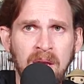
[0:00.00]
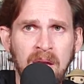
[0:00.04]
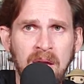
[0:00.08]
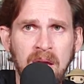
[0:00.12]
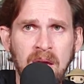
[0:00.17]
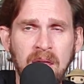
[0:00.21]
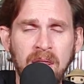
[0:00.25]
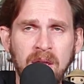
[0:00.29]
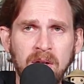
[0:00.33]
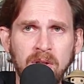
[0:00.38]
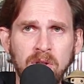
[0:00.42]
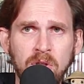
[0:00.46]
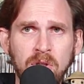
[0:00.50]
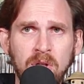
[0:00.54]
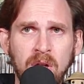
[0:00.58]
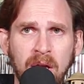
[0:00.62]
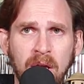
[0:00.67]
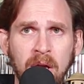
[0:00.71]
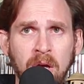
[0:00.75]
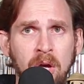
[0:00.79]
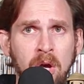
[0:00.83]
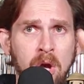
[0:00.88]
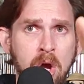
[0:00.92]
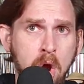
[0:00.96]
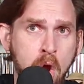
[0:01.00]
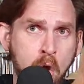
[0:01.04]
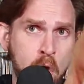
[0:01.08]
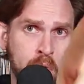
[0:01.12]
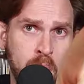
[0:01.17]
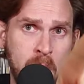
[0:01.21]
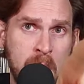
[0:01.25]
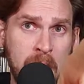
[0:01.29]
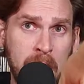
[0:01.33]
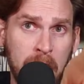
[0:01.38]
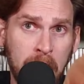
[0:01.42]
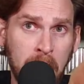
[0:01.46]
And then just, like,
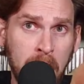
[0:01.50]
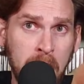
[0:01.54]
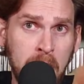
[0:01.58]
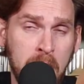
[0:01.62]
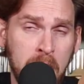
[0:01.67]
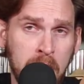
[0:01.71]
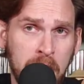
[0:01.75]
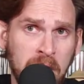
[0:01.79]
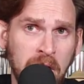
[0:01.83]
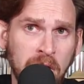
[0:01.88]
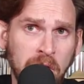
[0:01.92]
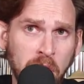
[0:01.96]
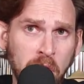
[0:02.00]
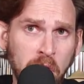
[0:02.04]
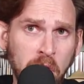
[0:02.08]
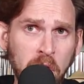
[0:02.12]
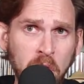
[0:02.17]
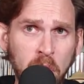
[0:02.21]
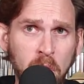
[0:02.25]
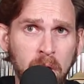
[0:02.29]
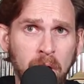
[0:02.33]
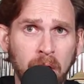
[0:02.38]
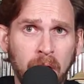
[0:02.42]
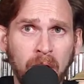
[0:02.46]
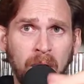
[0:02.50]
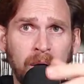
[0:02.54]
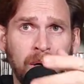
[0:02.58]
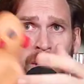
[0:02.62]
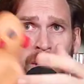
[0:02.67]
run! Get to the door!